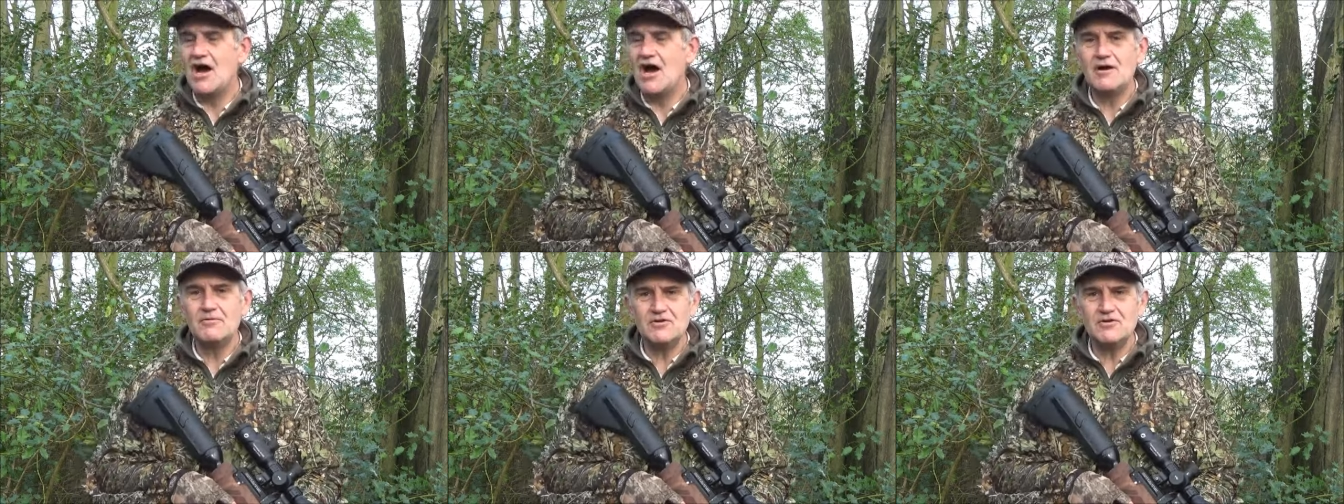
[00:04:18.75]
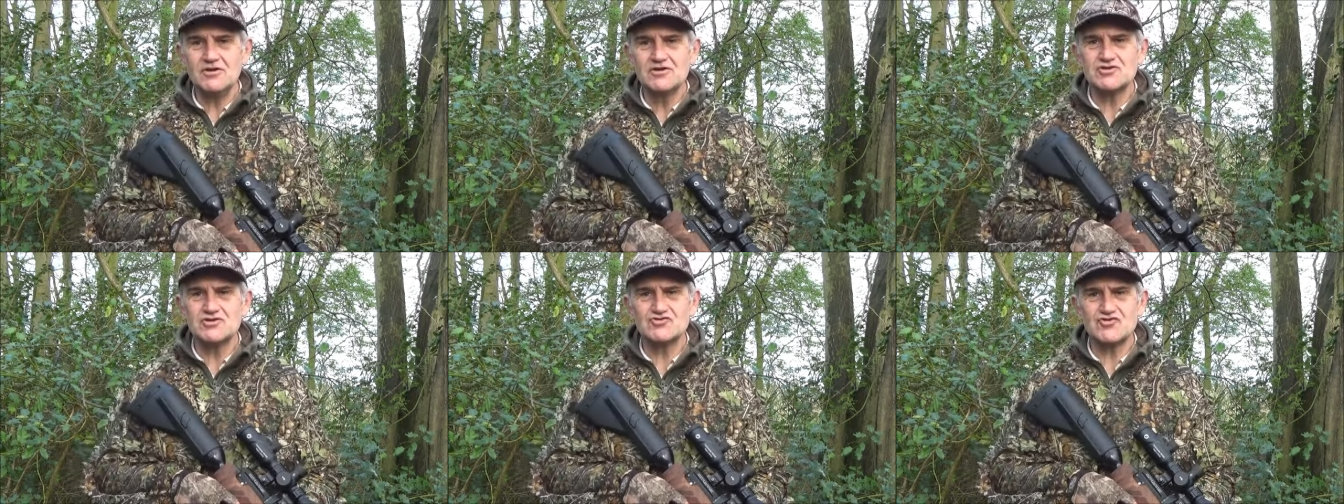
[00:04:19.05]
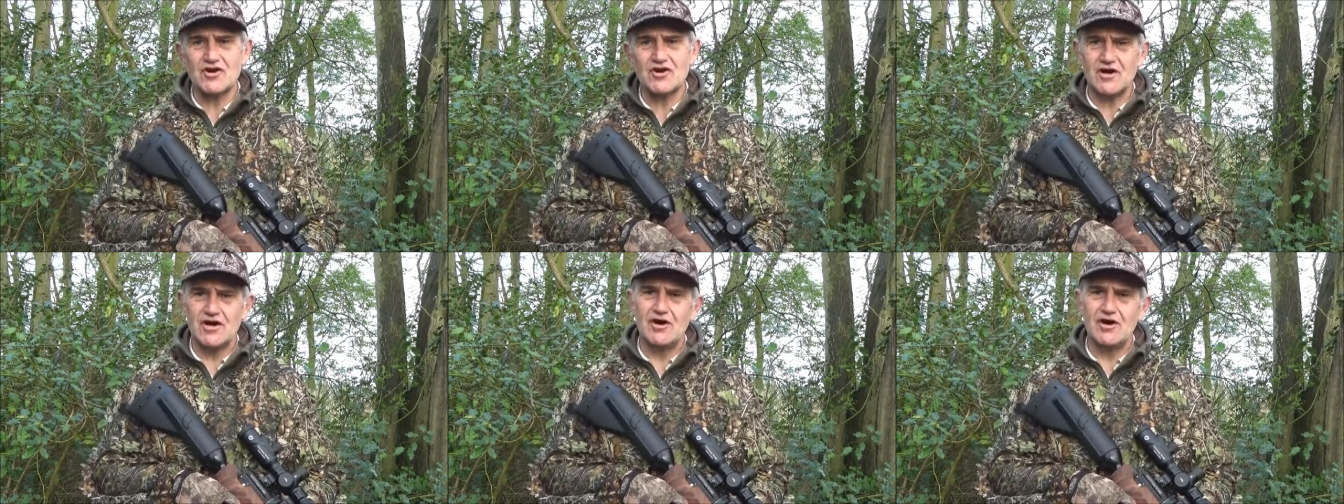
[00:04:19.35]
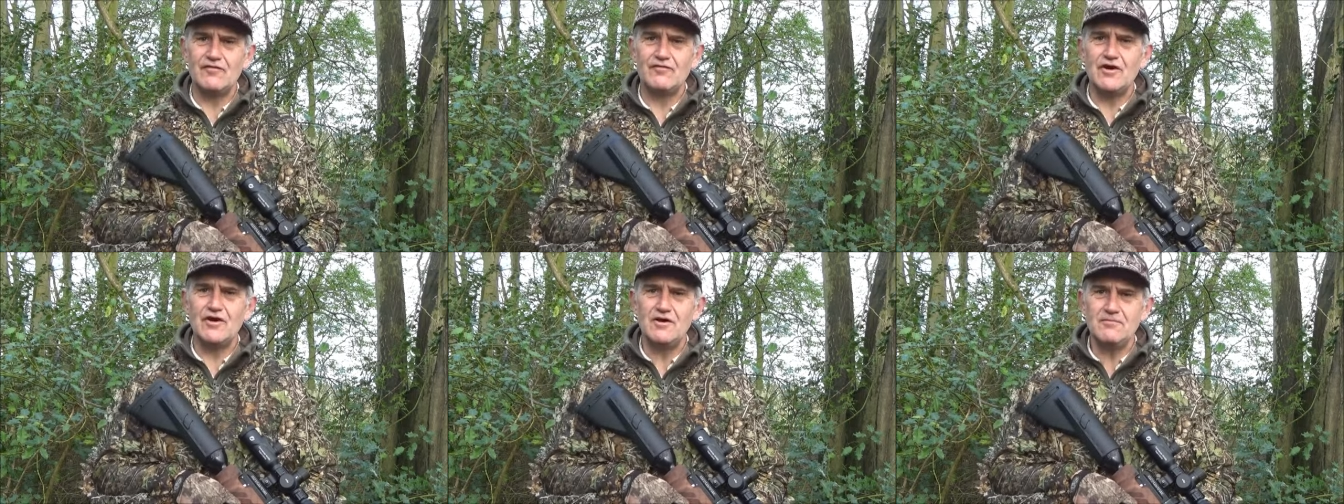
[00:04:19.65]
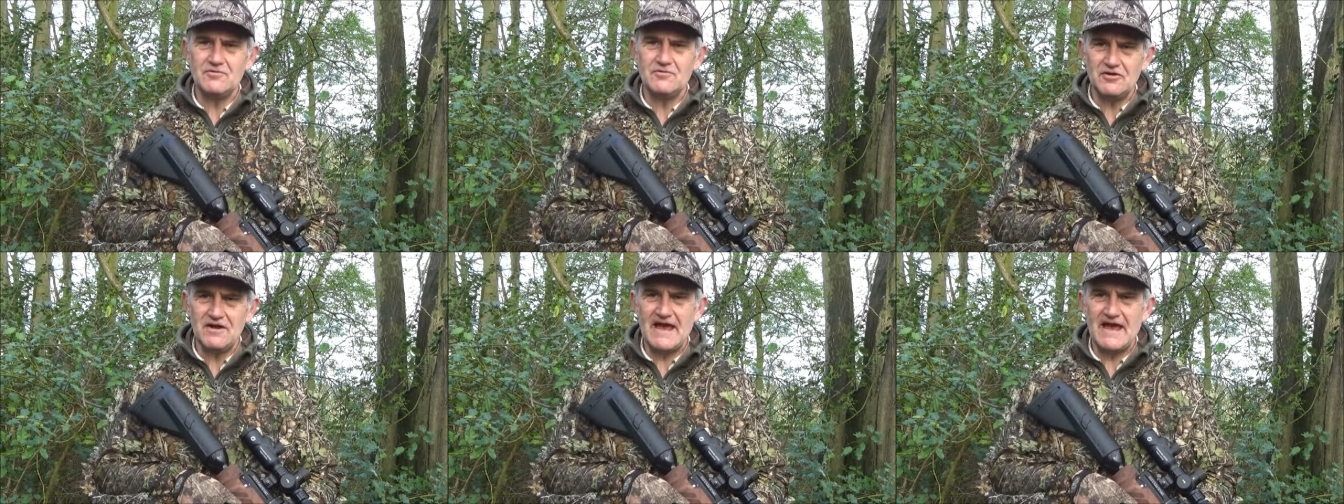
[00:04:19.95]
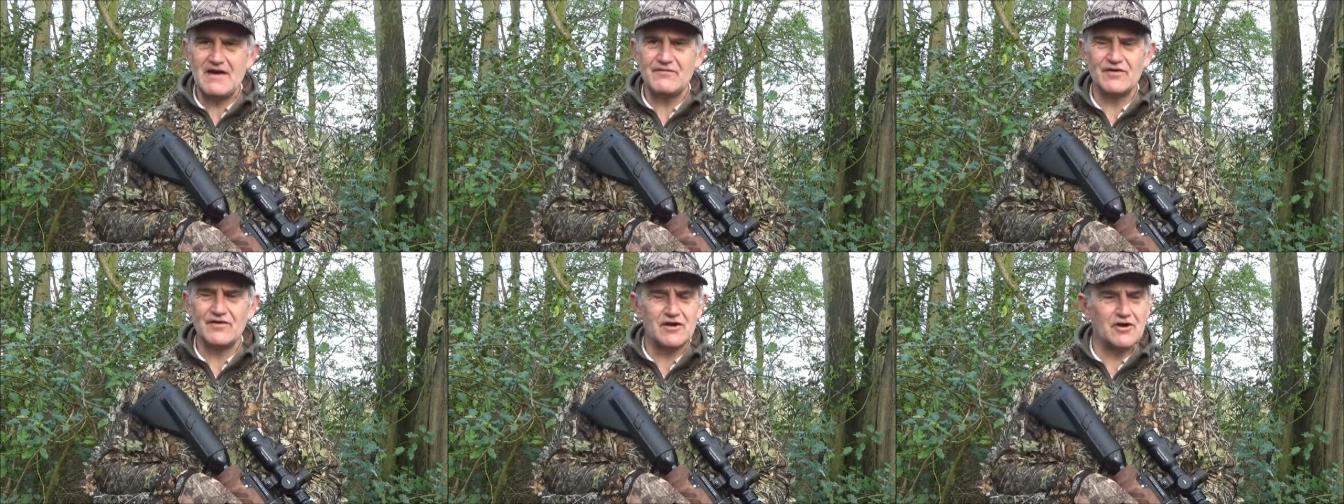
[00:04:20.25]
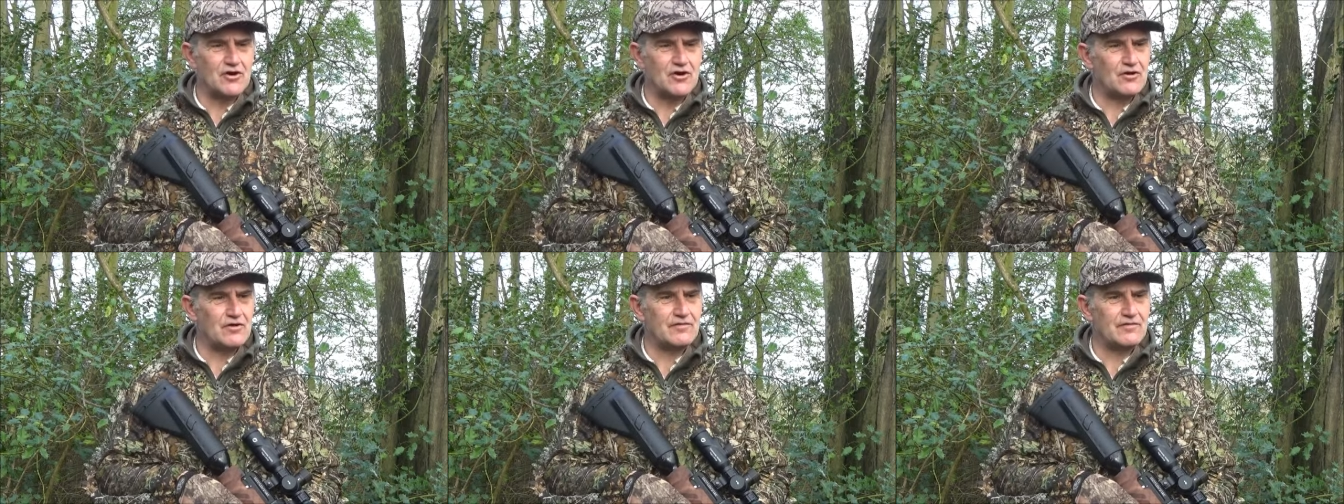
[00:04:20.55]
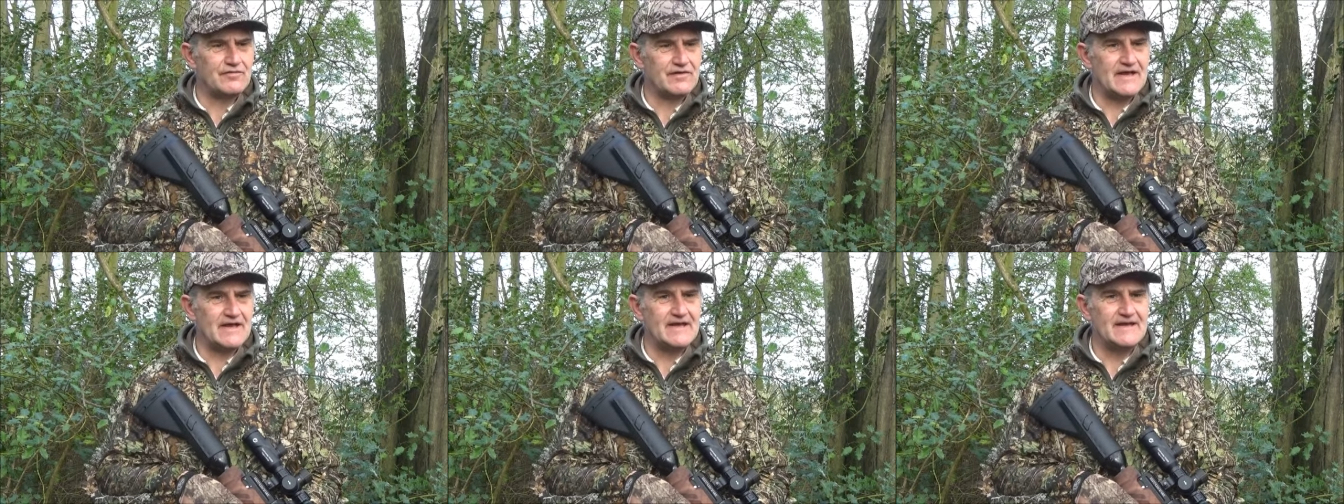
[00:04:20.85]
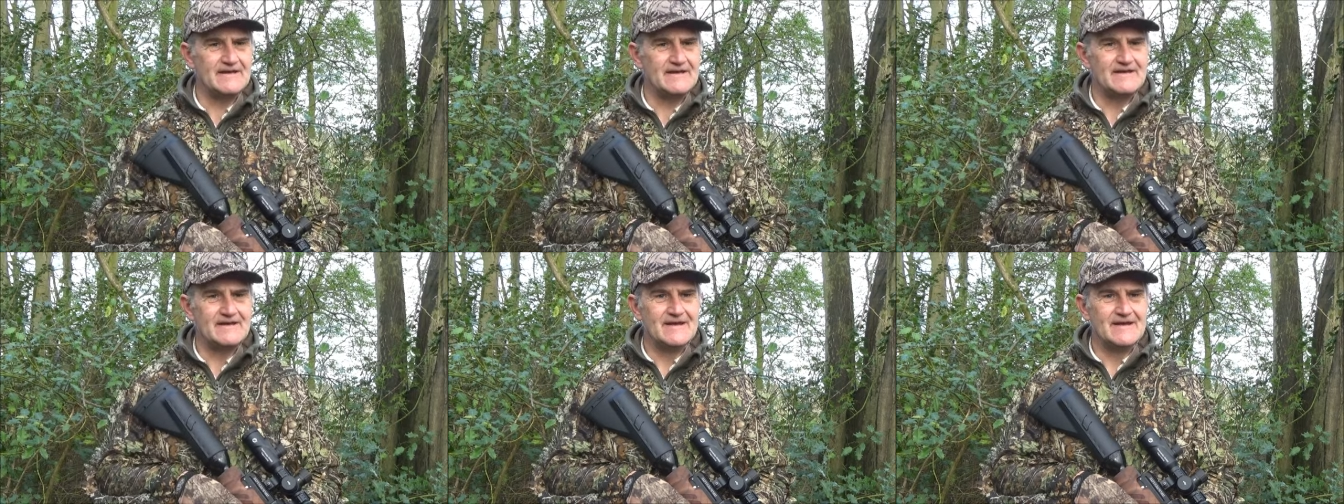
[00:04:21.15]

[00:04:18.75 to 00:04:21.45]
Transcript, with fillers: I'm going to dry off. I'm going to have a coffee.